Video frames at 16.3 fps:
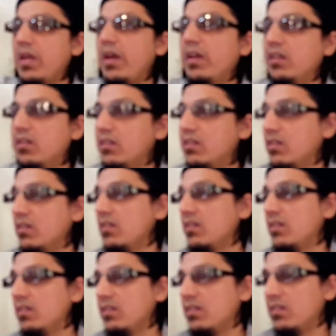behind.
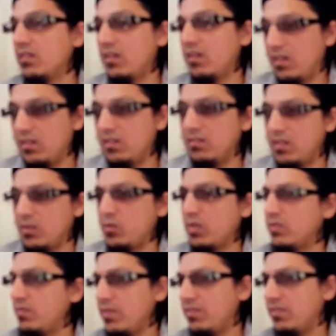And this
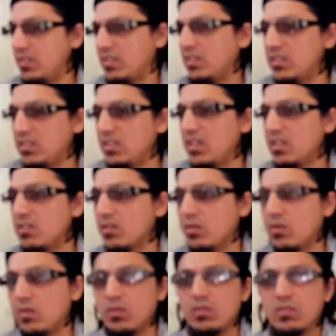was fifty, sixty years
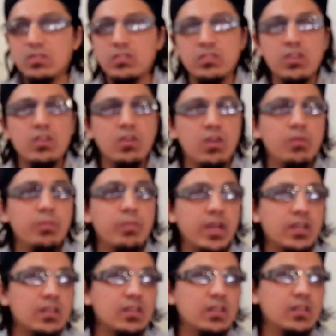ago, not long
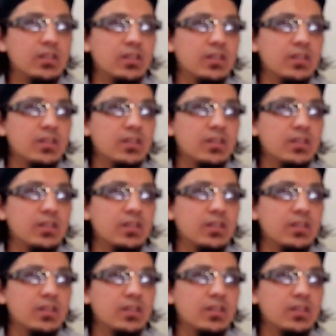back.